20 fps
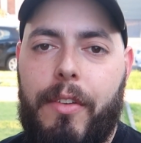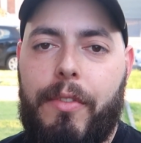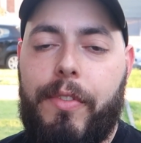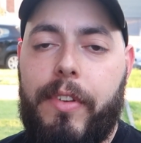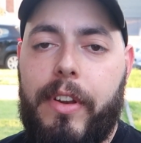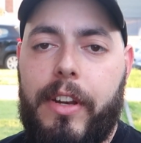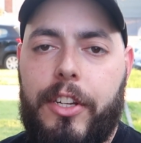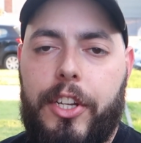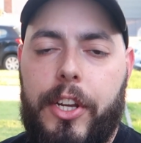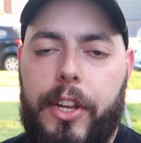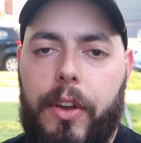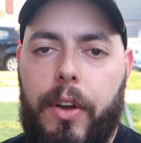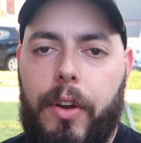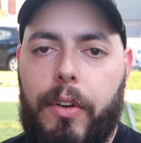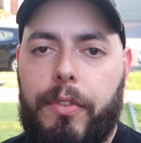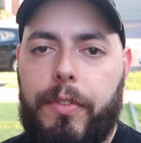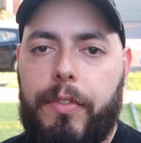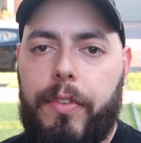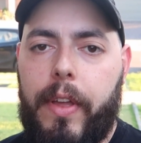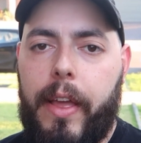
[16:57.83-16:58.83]
finishing
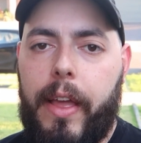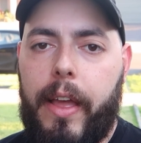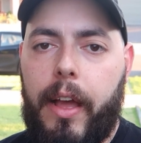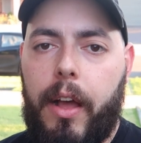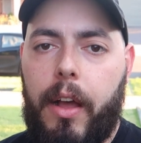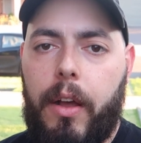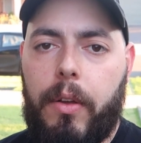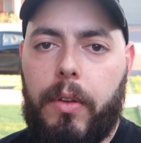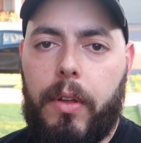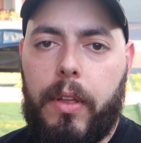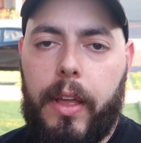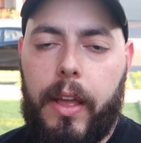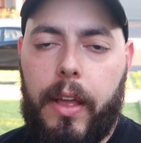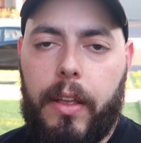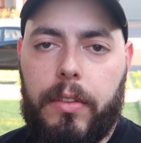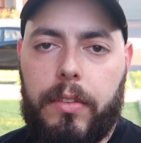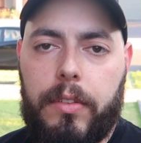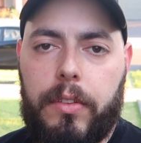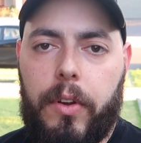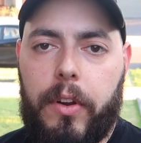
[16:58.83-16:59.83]
off our
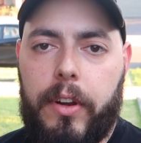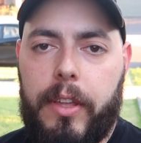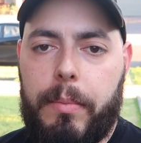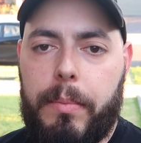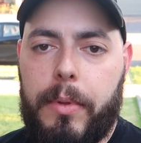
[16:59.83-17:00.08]
Scotty